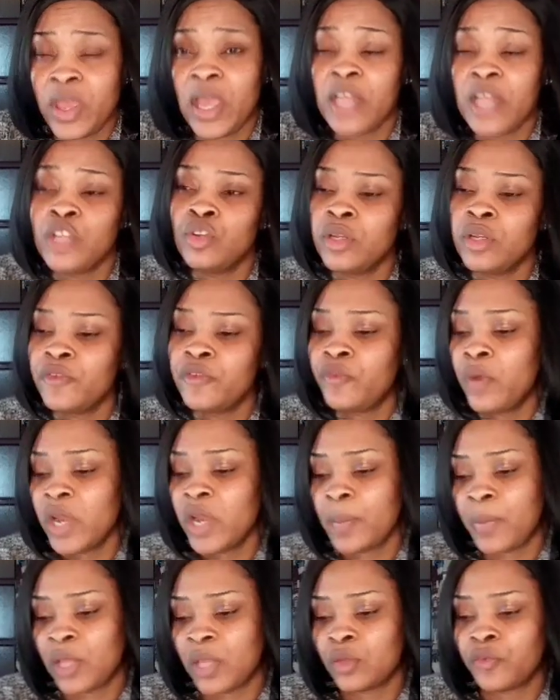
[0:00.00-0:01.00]
And you know, the
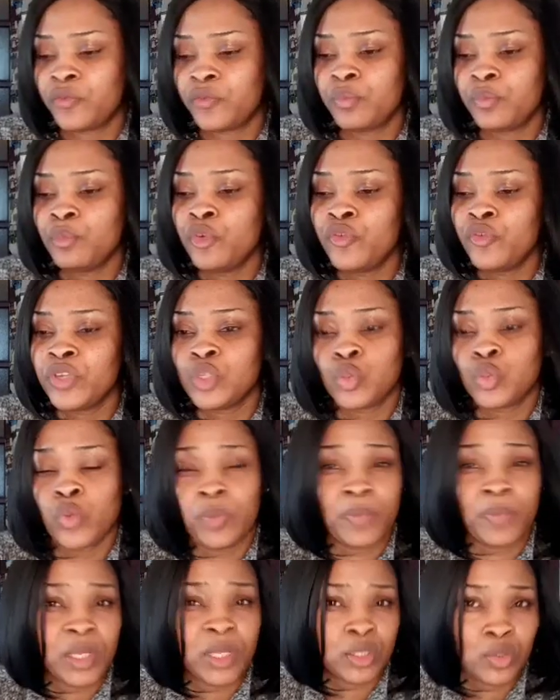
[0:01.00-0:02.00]
funny part of moving to
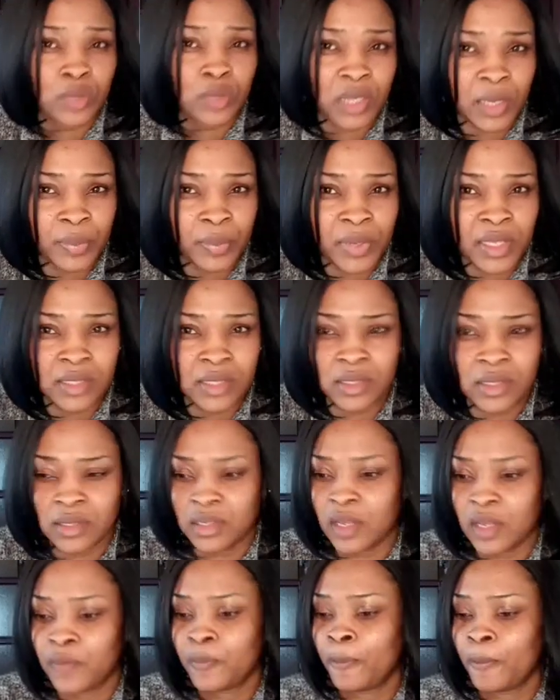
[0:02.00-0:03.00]
a particular place is
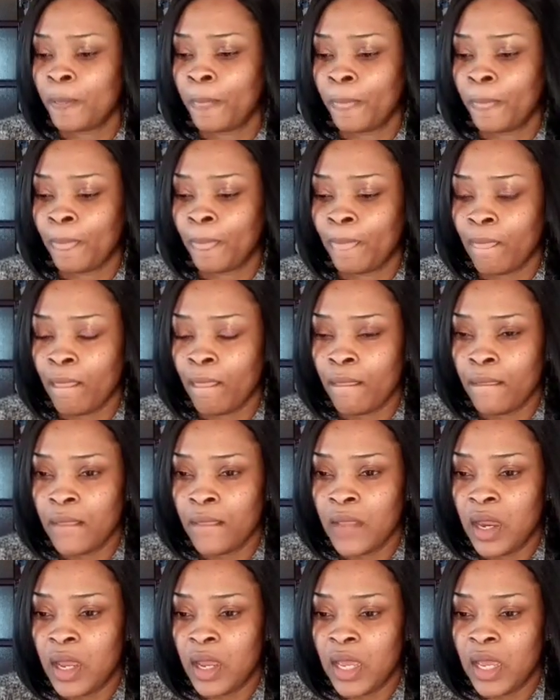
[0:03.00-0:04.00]
that
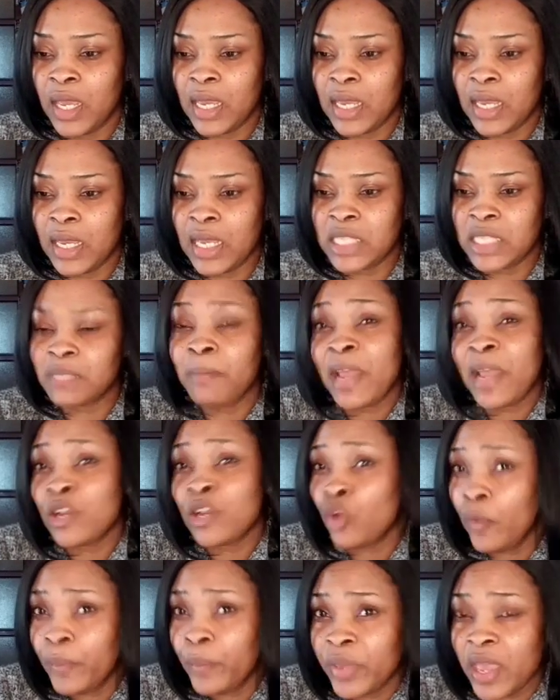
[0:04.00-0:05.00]
it might
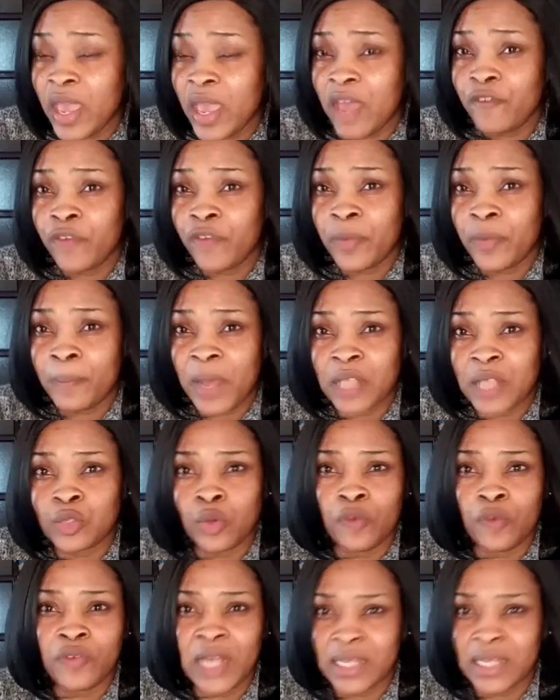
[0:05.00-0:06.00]
not be every part
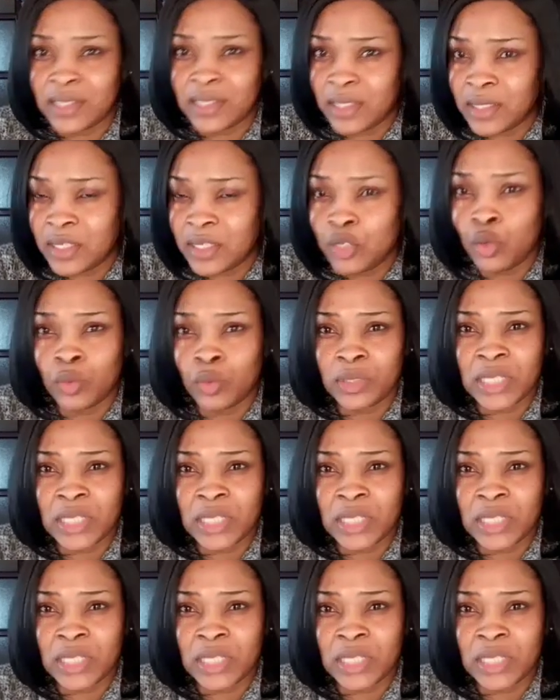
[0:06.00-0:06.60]
of that city or